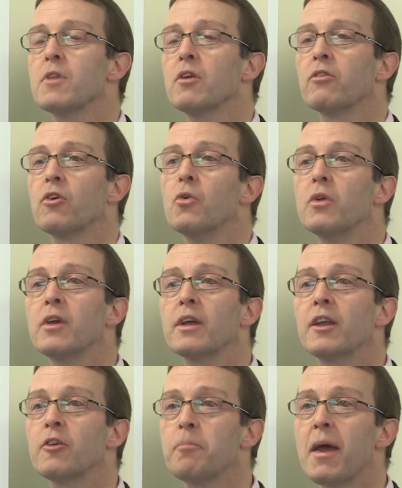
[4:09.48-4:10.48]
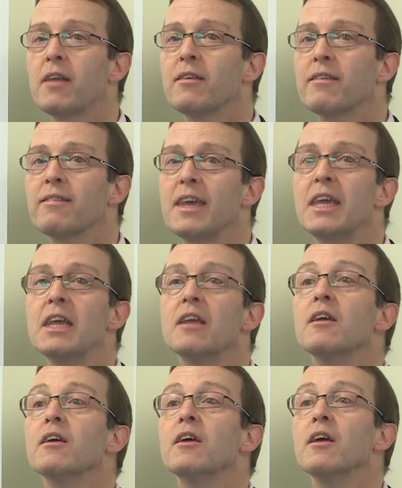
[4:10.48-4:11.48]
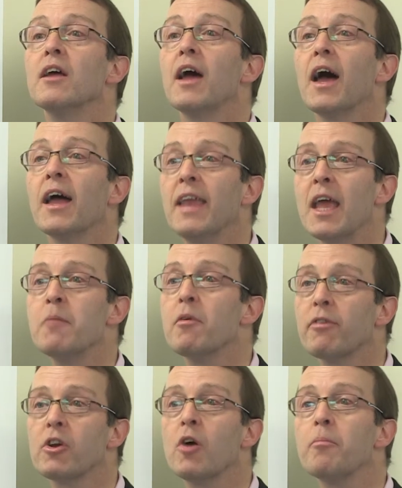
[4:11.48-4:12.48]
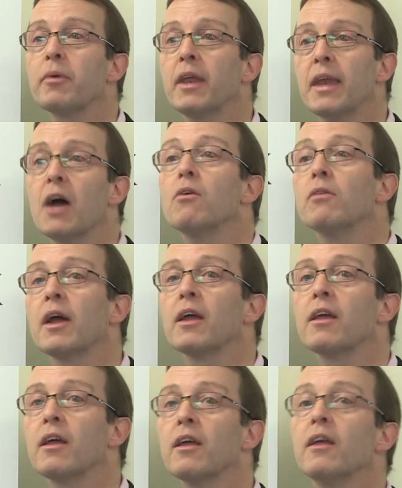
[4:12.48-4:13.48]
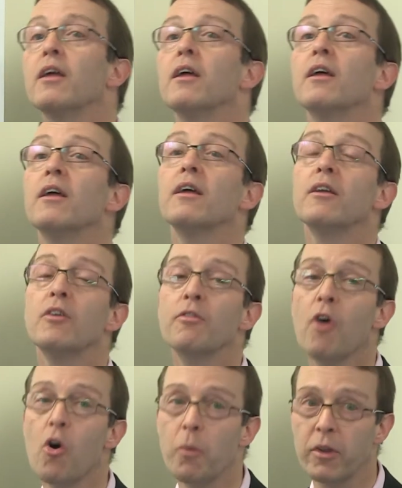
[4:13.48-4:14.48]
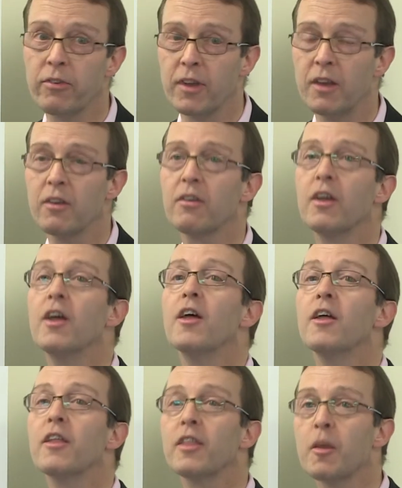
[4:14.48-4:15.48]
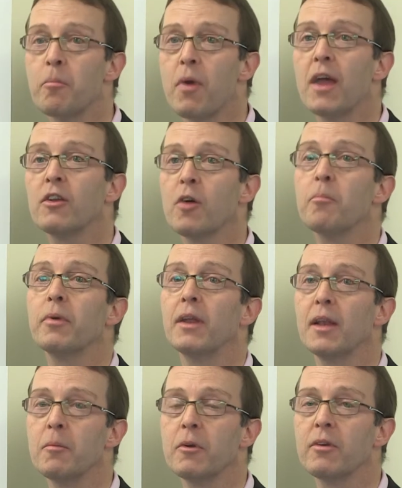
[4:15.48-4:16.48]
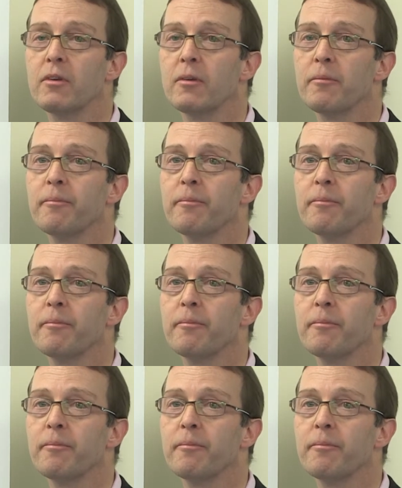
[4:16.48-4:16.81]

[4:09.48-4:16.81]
So you can expect to see a name of a company now like you've always seen it, the Bread Company Limited.